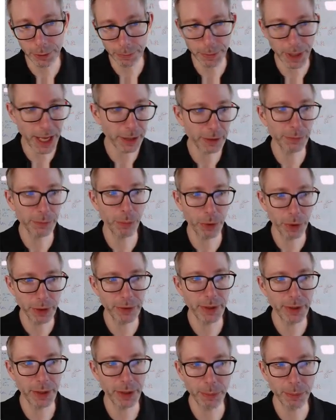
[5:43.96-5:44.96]

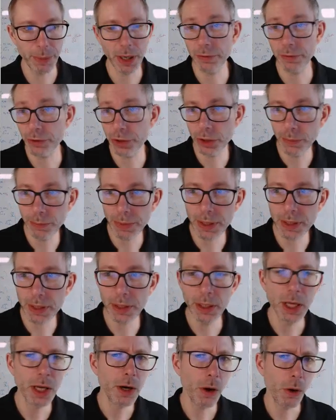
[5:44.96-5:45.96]
exports as a part of
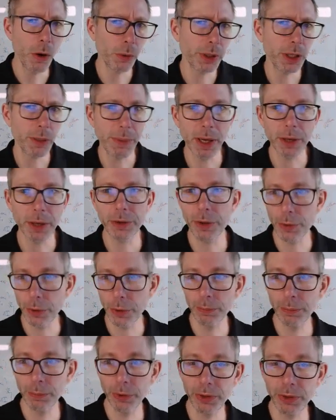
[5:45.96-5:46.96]
GDP, only about
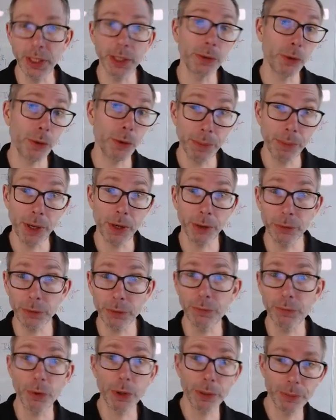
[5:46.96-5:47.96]
13%, comparing to
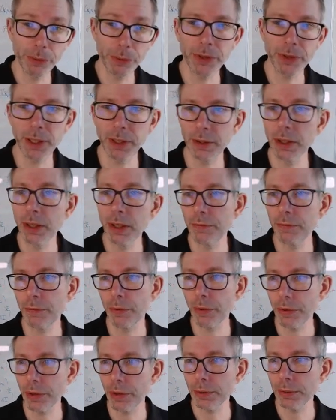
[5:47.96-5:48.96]
40%
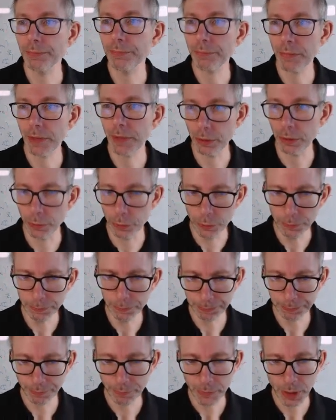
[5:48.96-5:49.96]
for the EU.
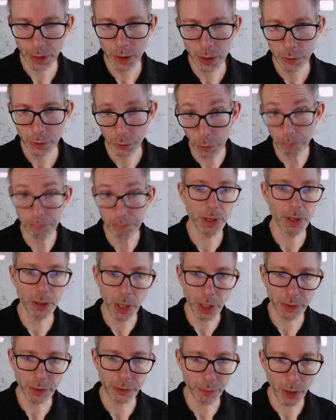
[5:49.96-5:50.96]
So a
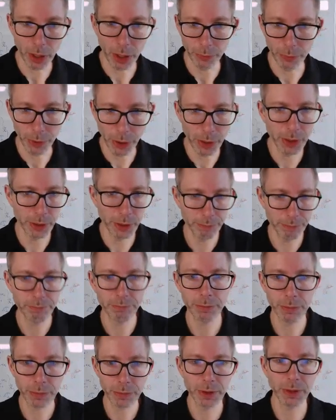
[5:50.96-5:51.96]
lot smaller. We're going to
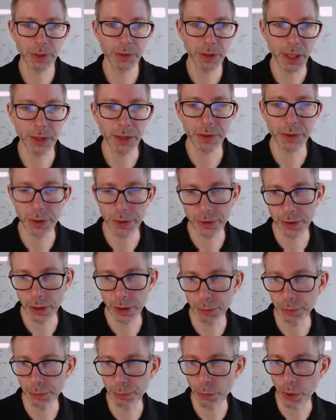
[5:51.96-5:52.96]
discuss this a
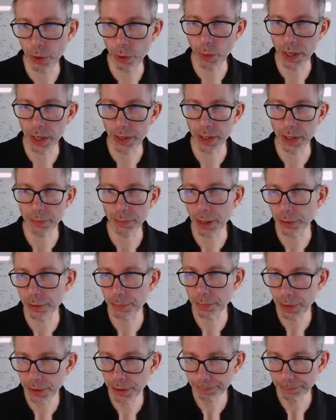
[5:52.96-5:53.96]
little bit more, why that might
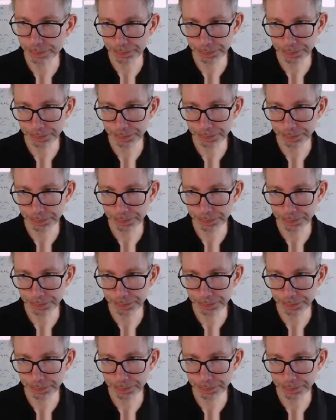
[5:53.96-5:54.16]
be.